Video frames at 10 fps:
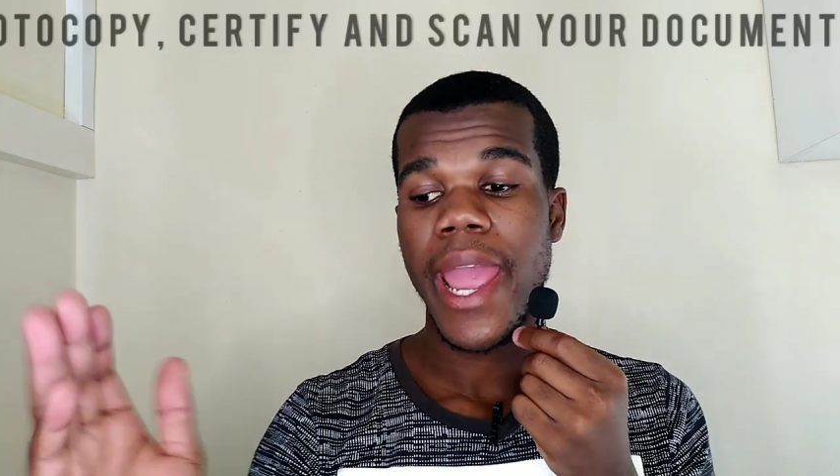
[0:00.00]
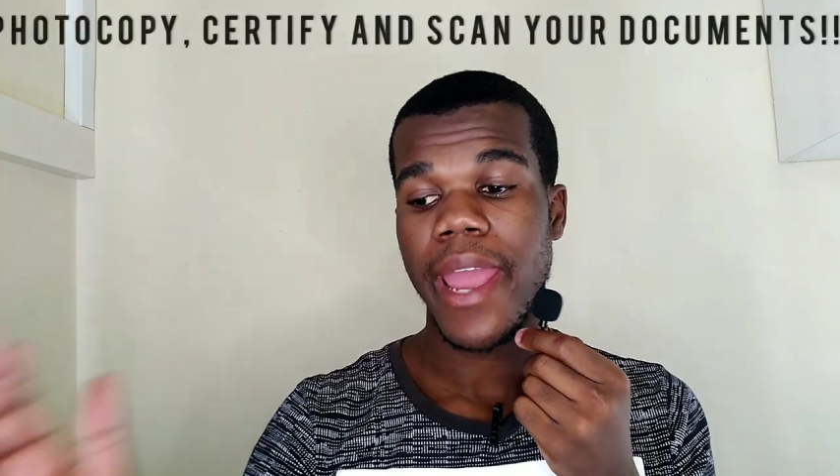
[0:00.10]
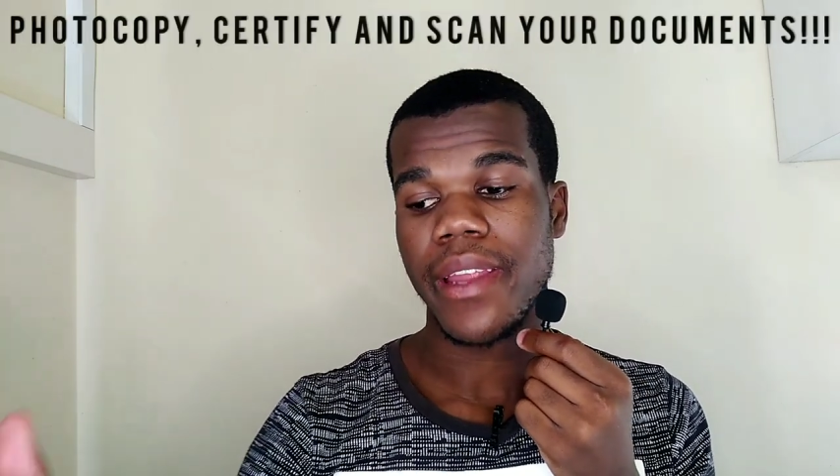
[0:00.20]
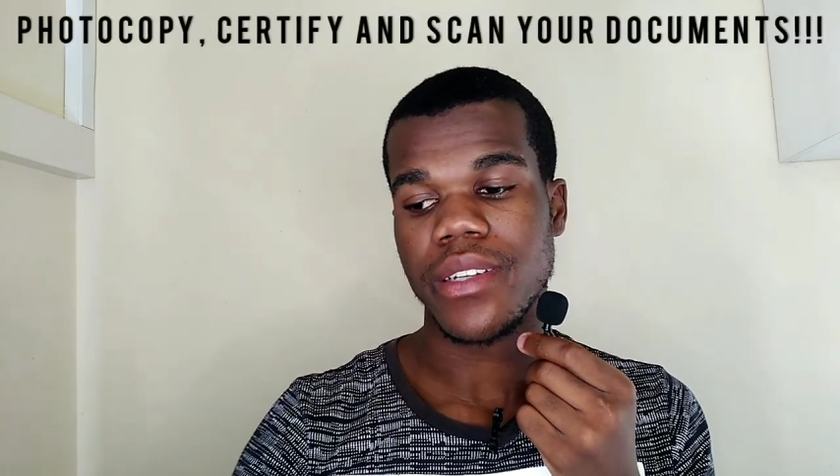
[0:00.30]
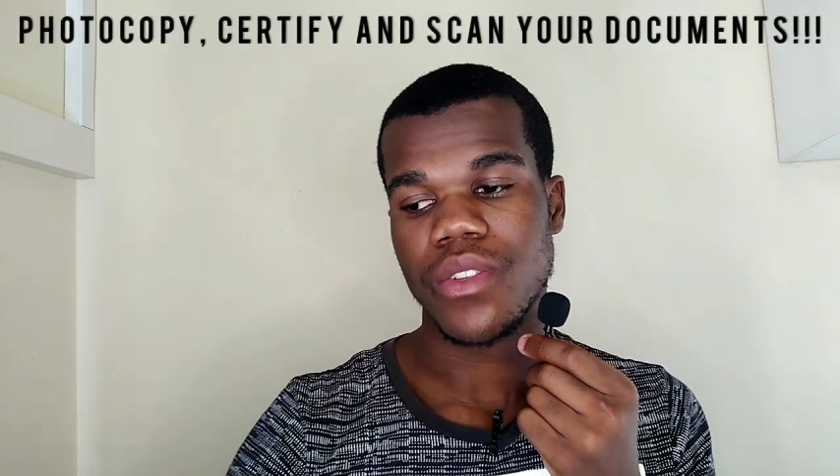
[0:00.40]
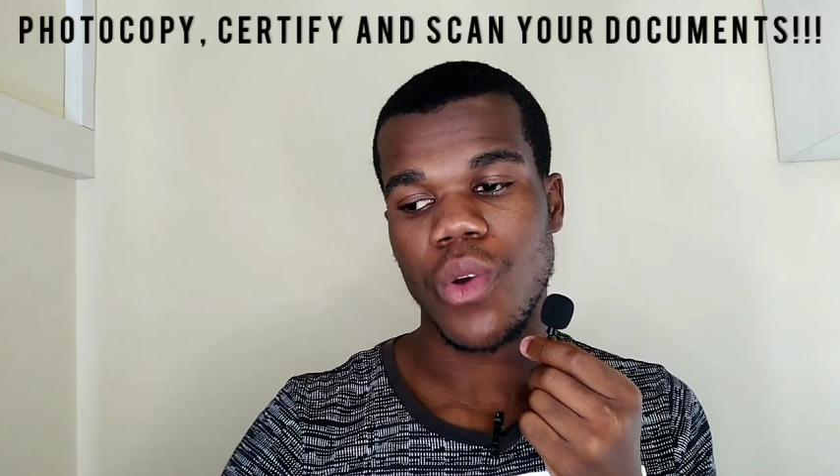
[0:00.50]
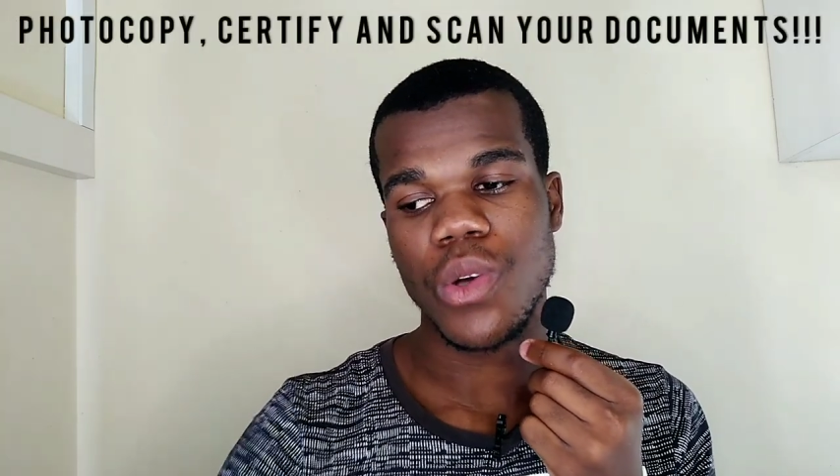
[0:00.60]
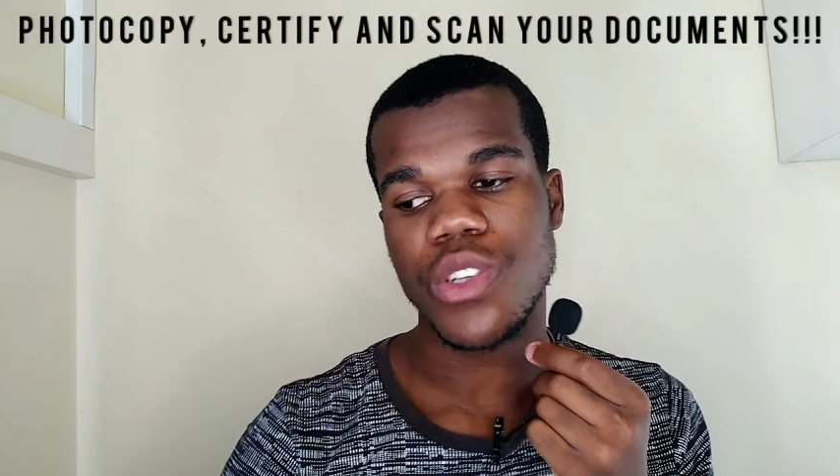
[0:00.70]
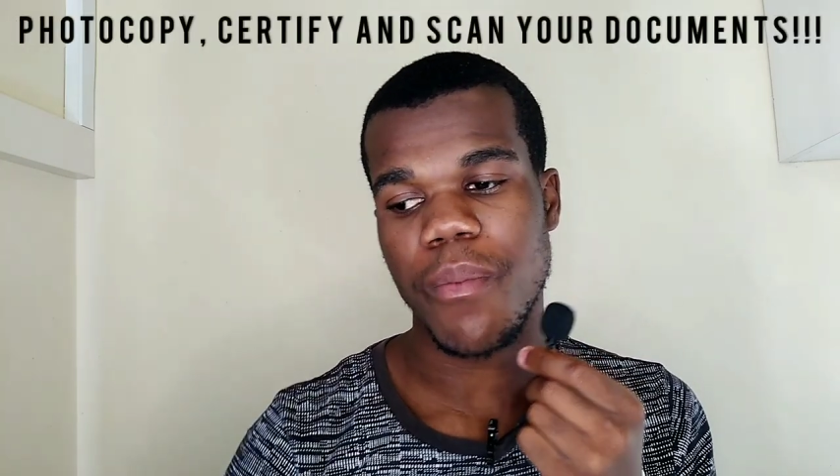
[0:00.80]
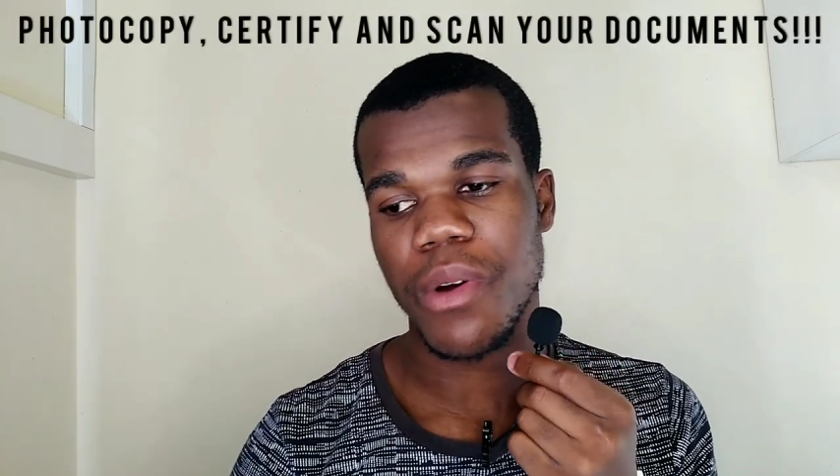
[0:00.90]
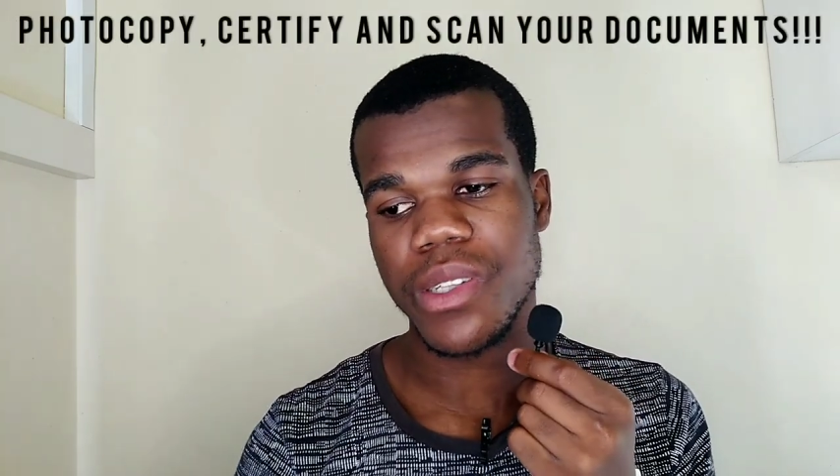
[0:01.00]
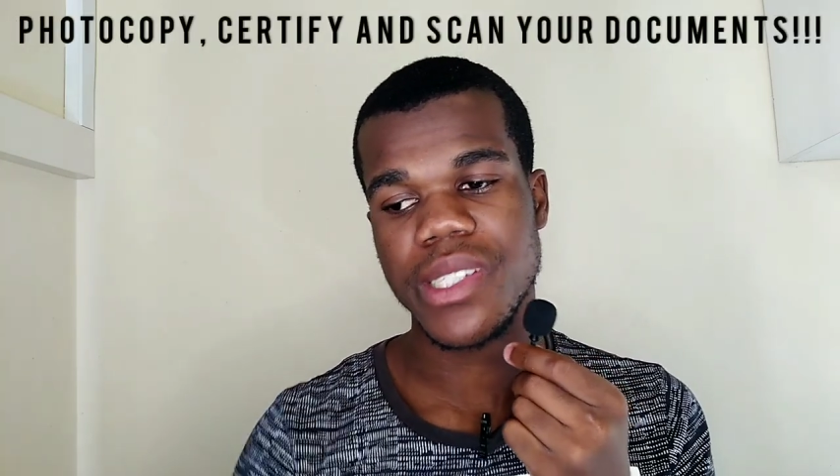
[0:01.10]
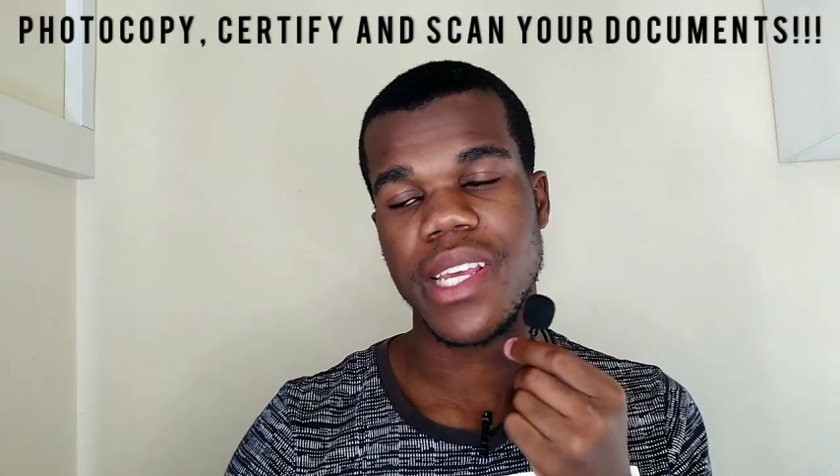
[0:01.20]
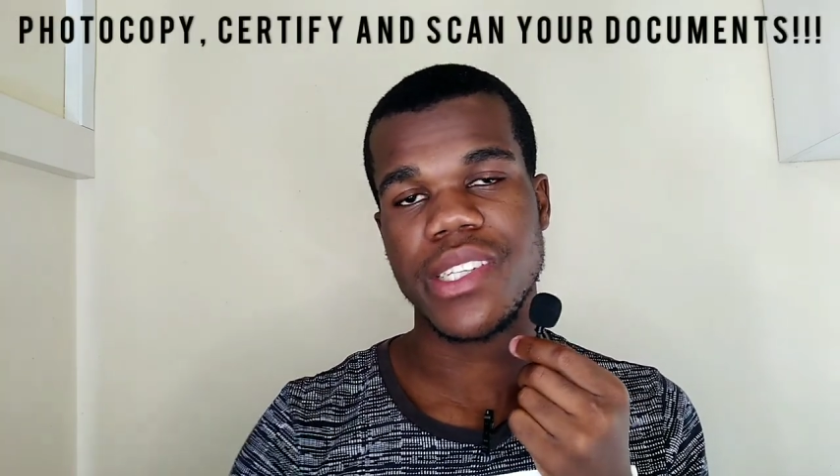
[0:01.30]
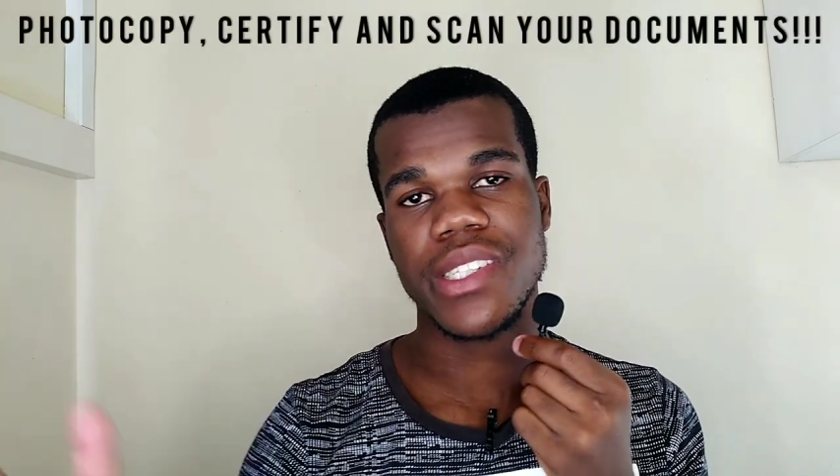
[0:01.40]
and go to a police
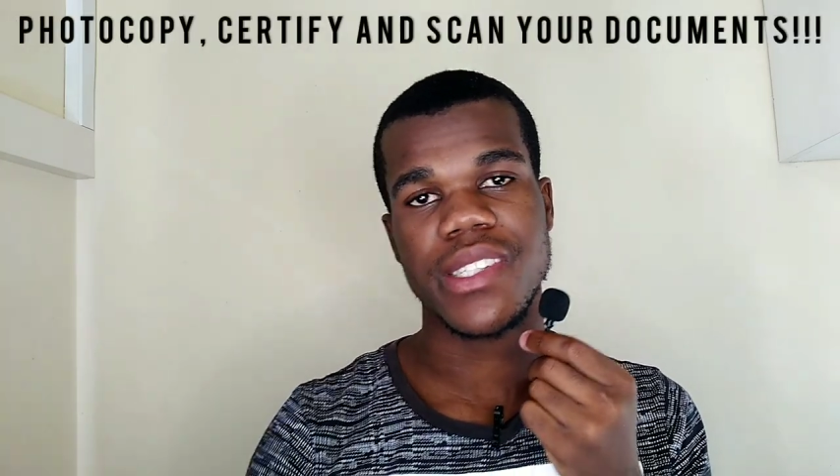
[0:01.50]
station,